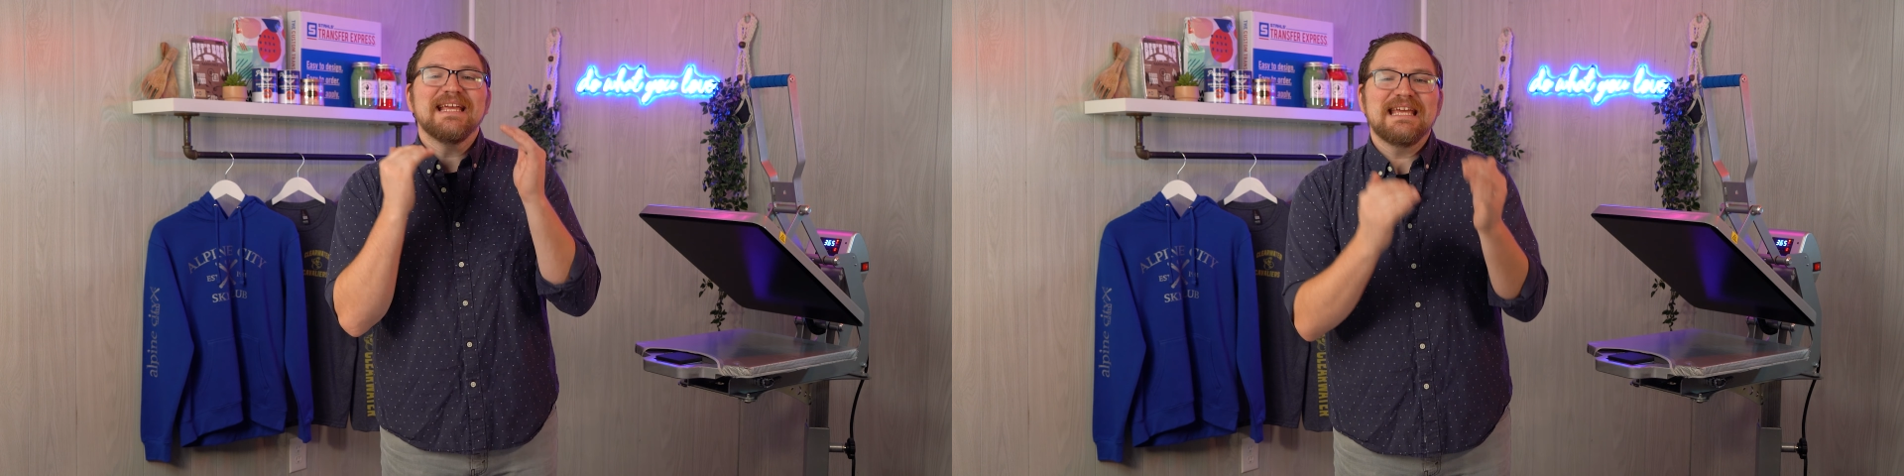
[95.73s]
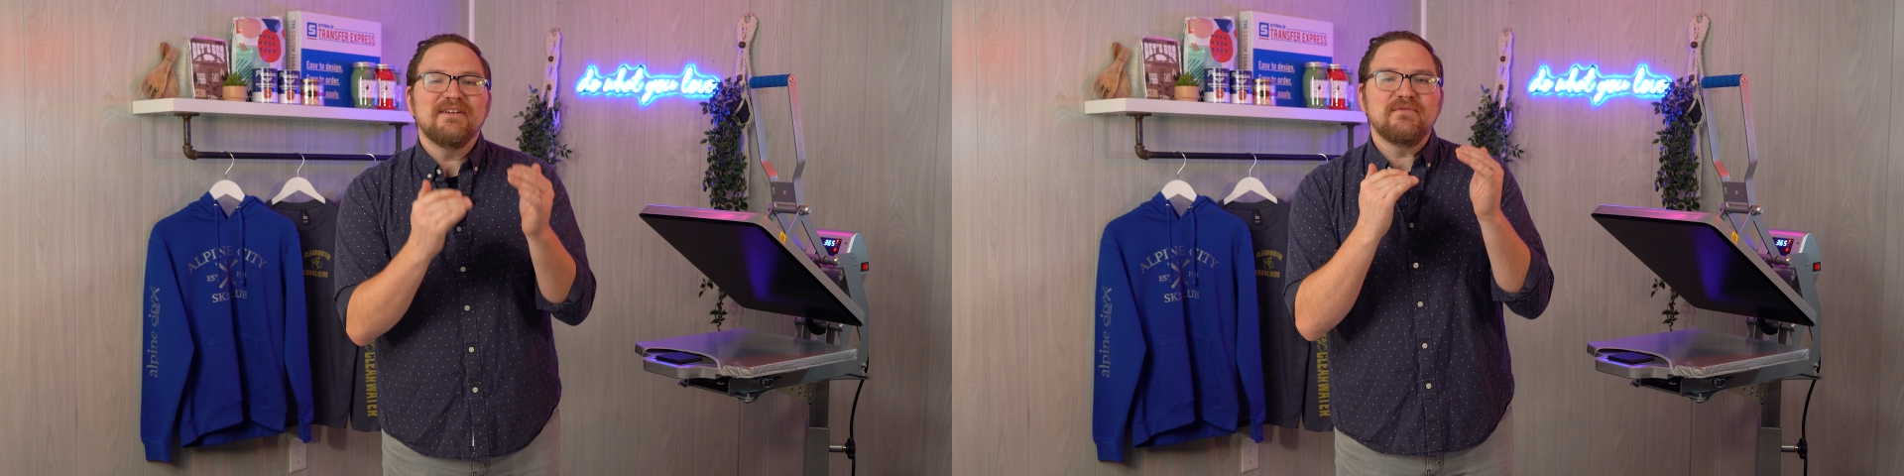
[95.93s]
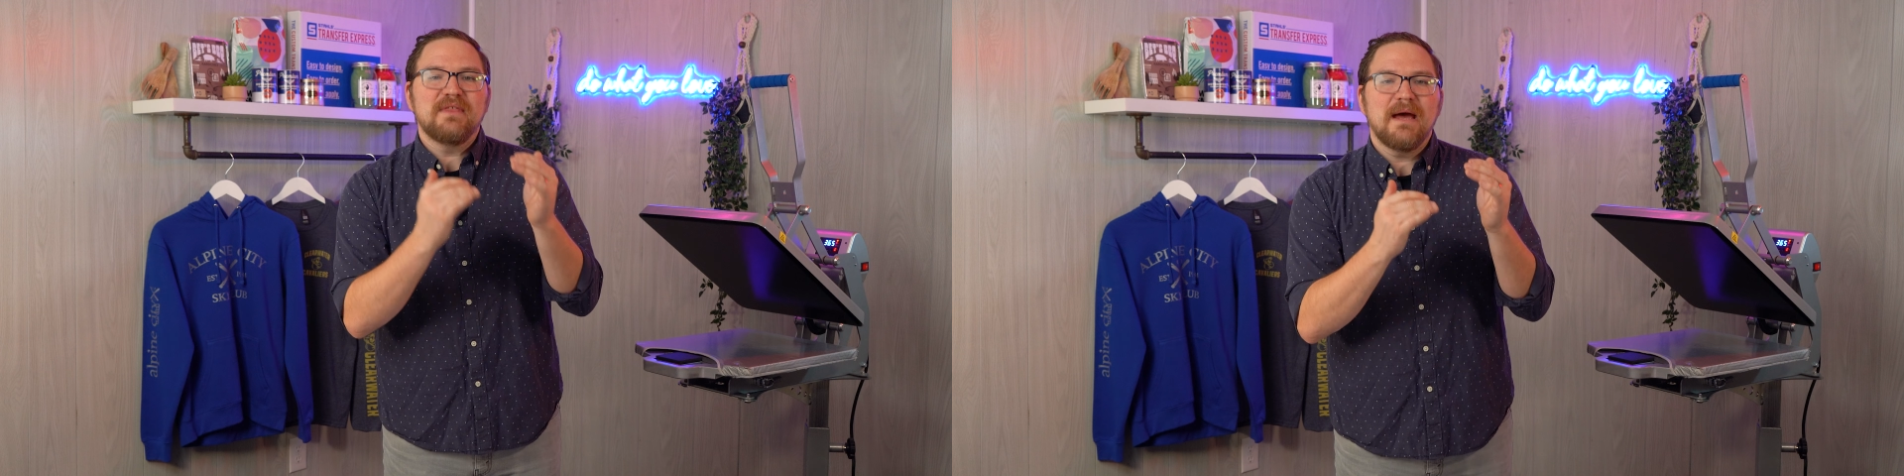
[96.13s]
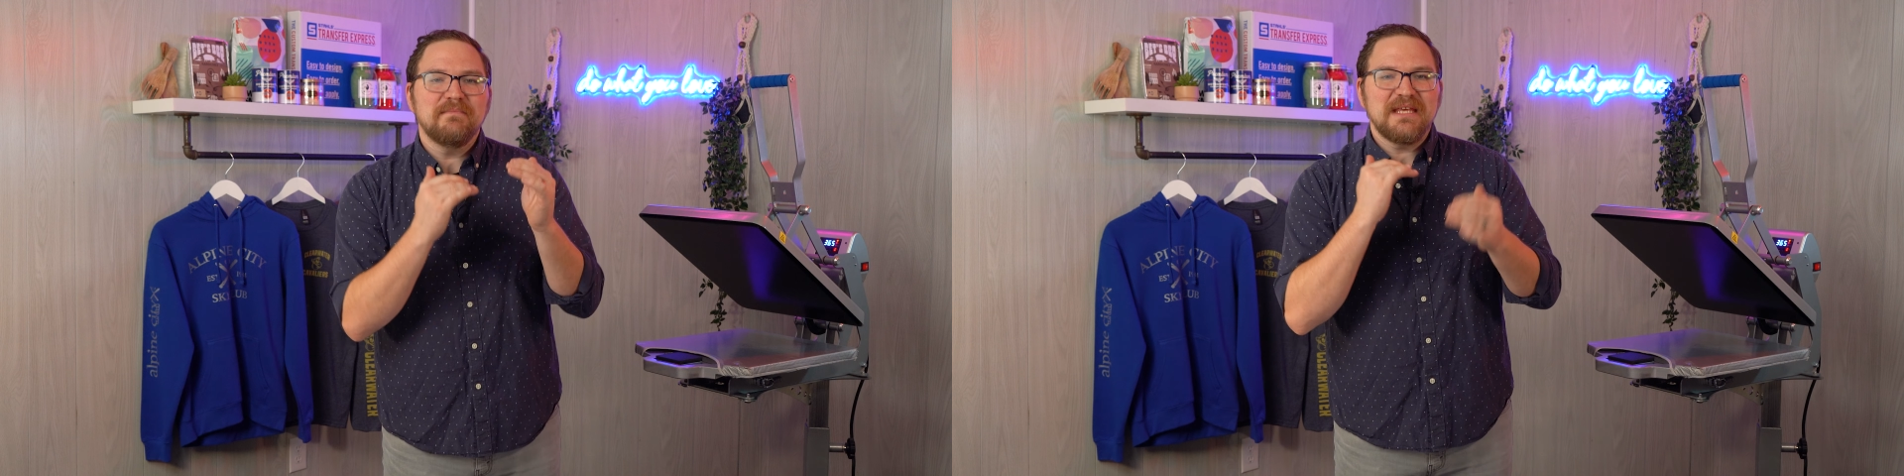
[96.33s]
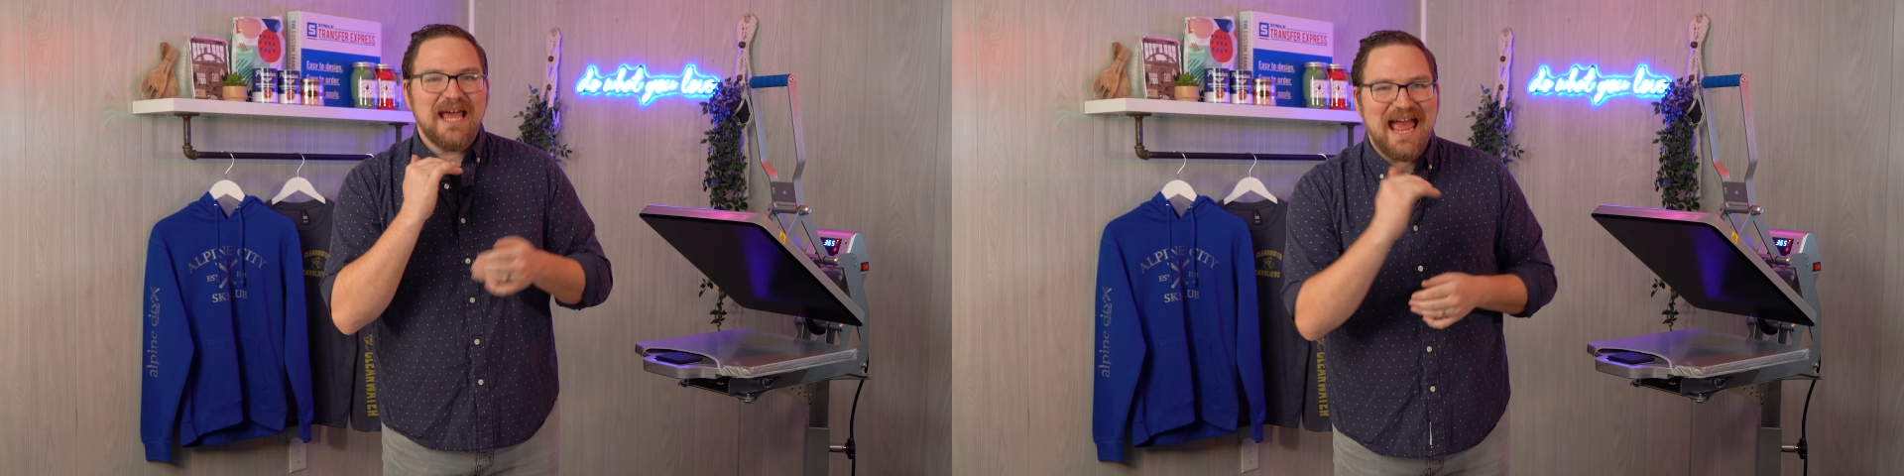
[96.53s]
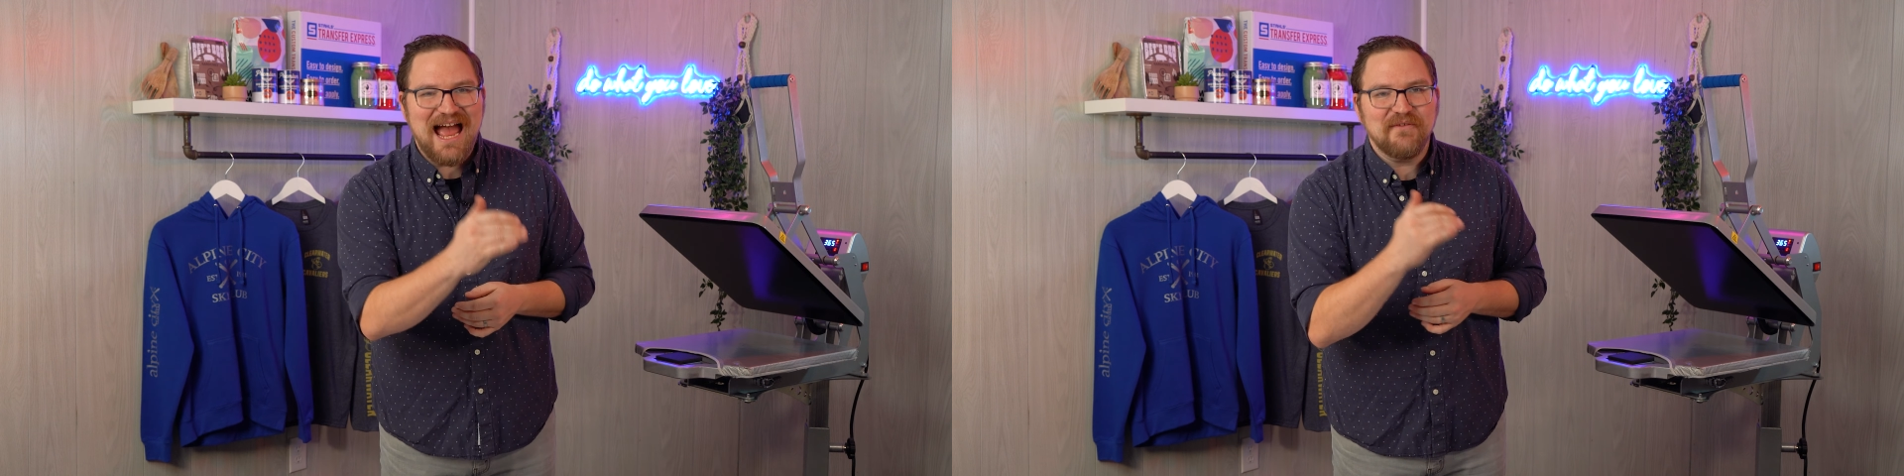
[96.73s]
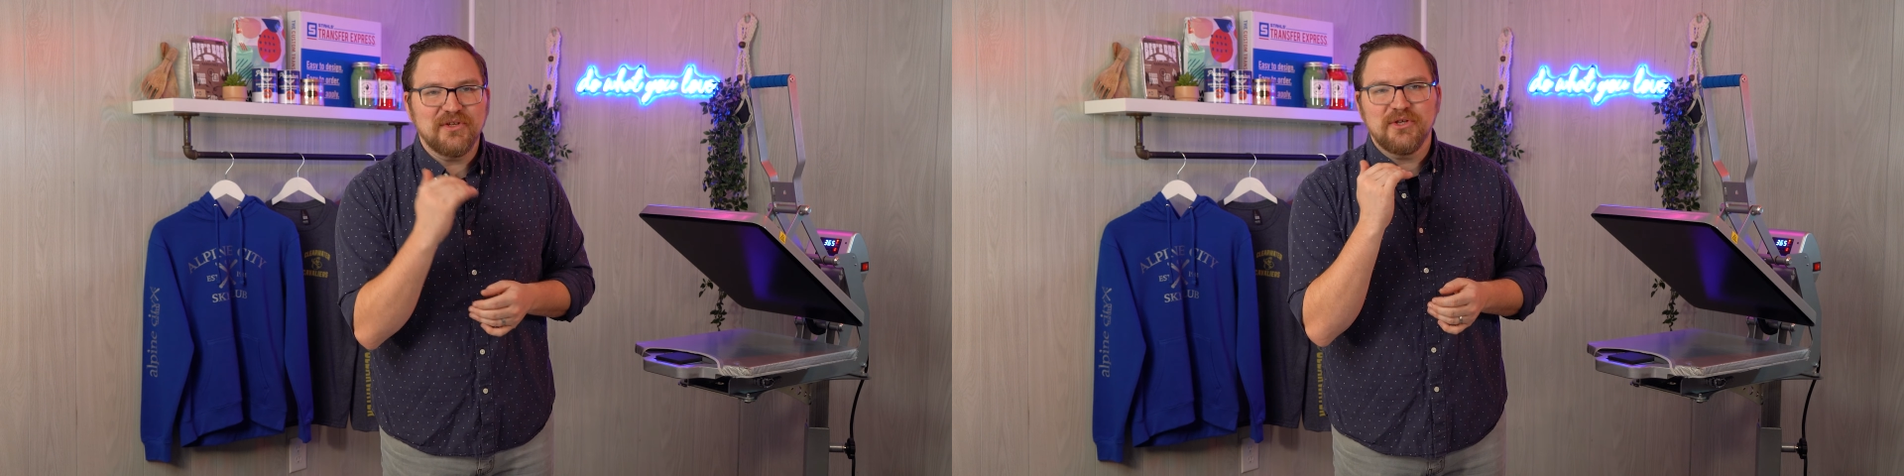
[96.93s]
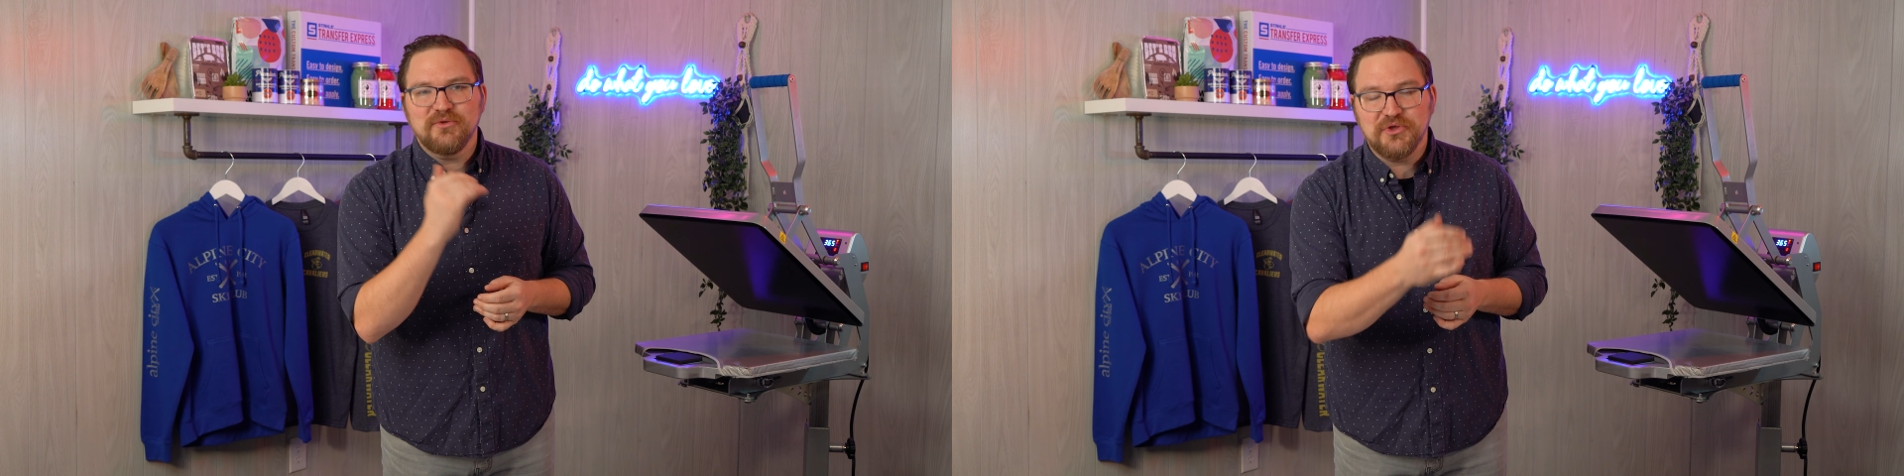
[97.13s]
give them the
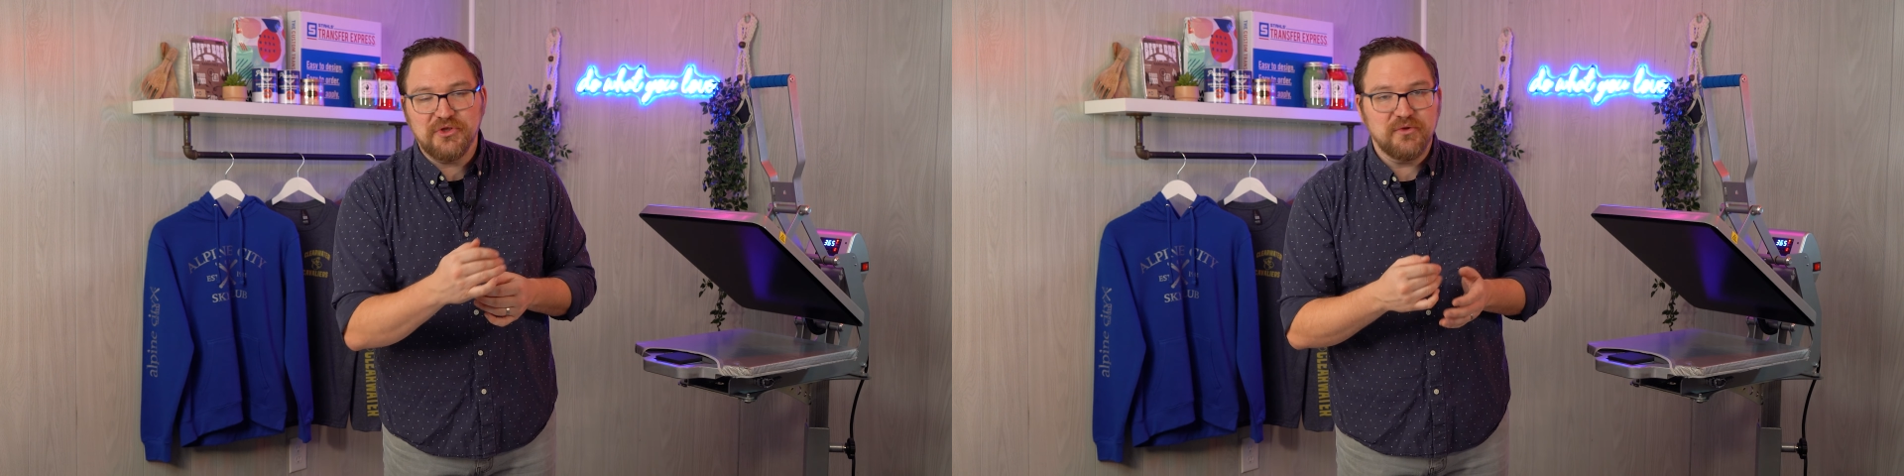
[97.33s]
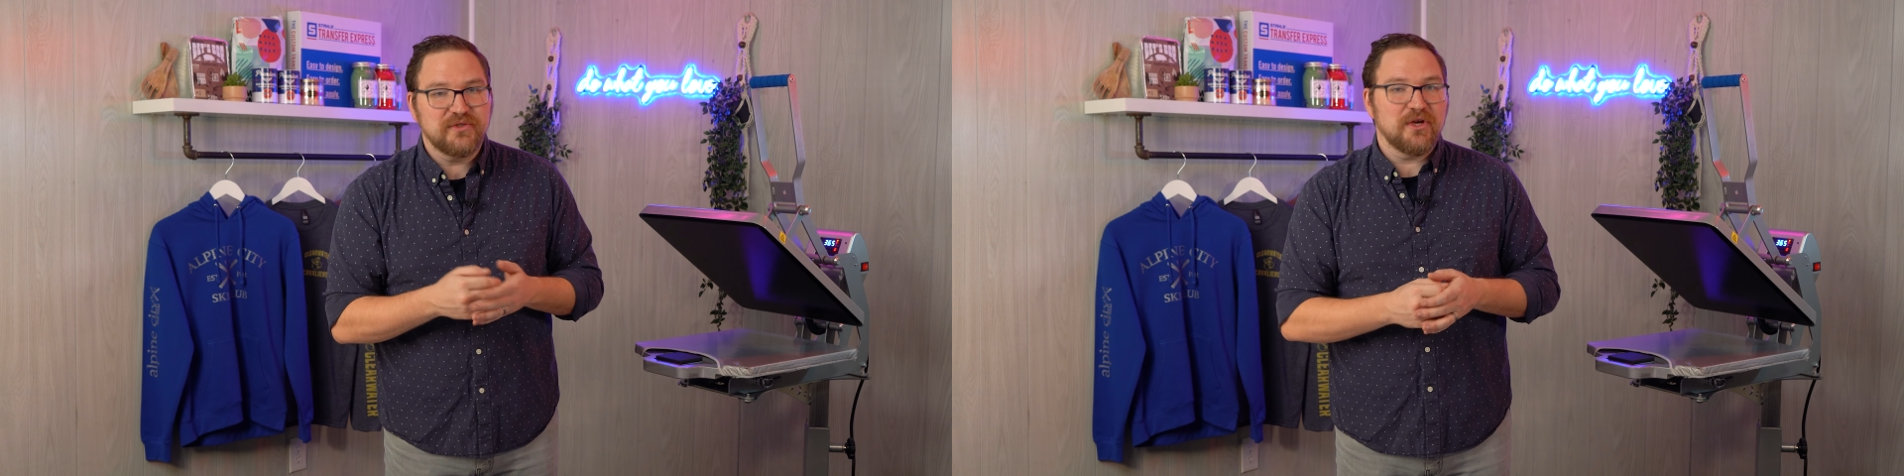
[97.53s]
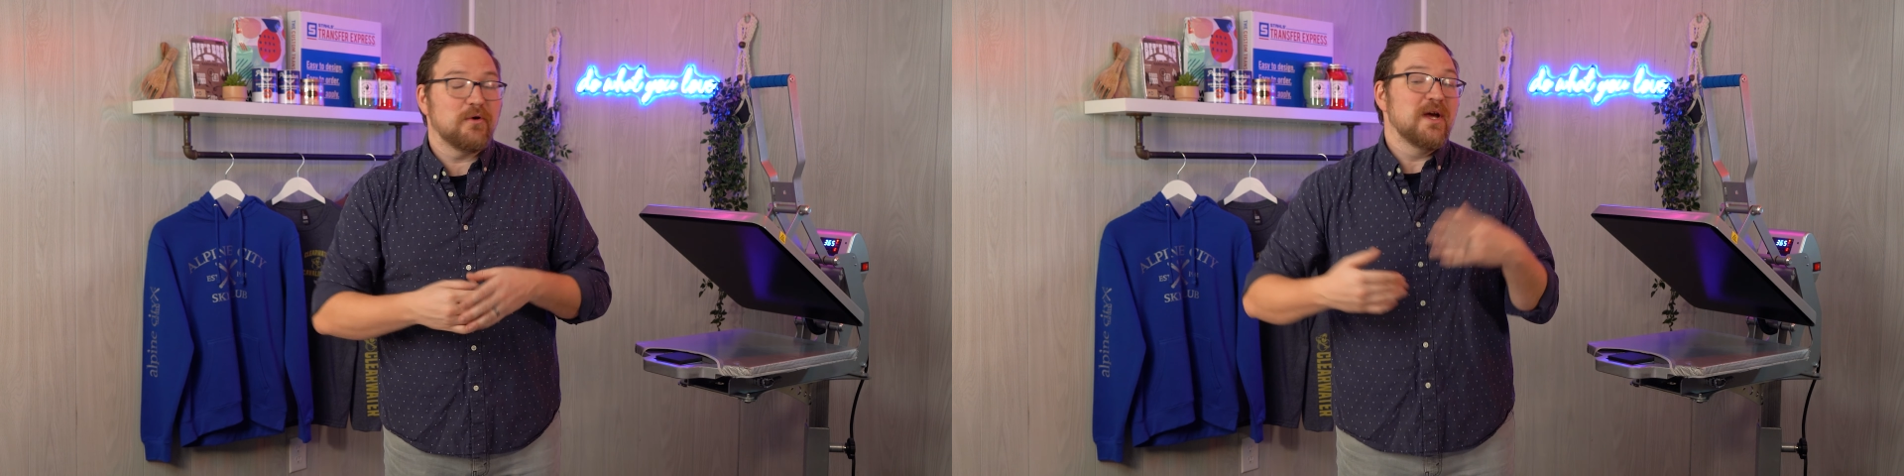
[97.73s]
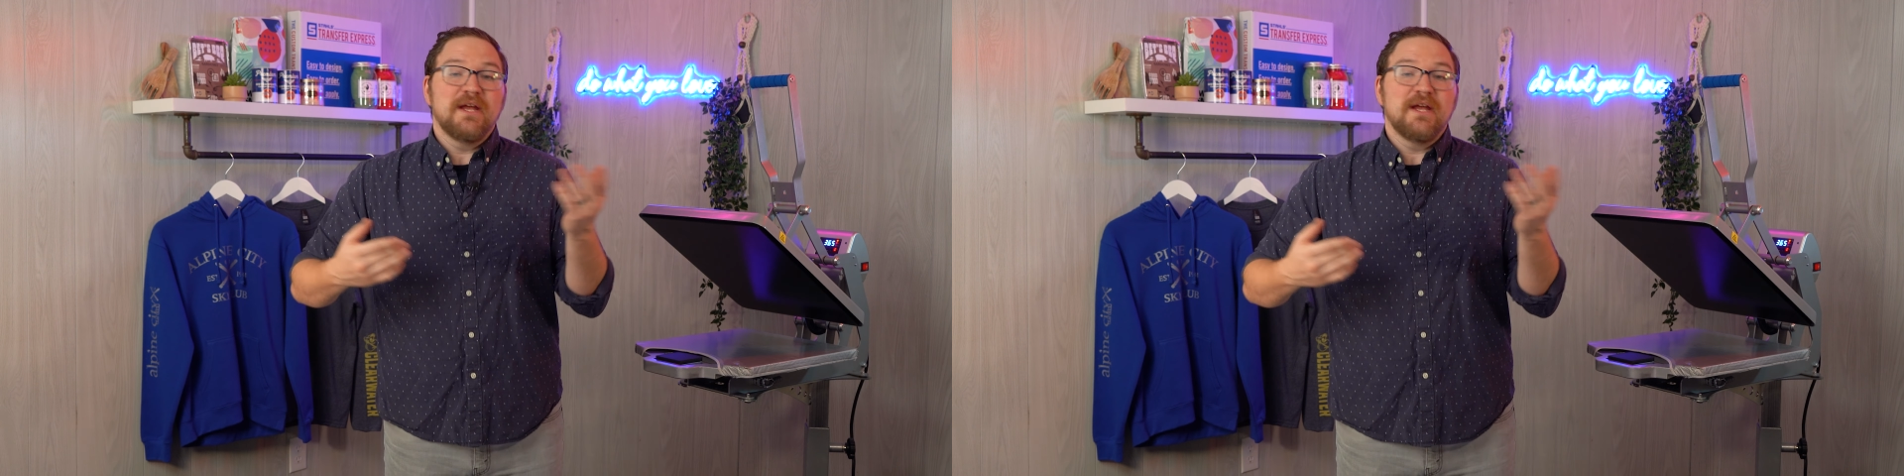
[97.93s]
avenue to do so.